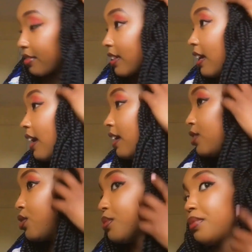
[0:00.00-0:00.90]
yeah
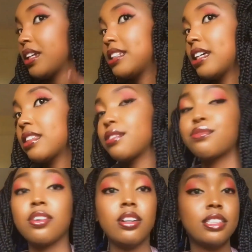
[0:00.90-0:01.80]
two braids at the
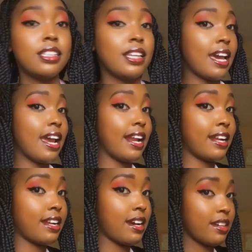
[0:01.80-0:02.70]
front
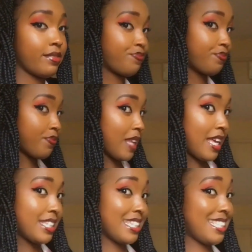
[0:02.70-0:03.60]
and
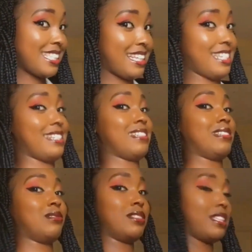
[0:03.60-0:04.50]
just
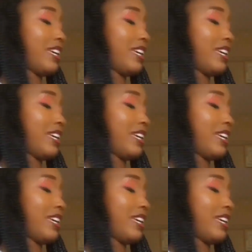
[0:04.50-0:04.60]
let loose the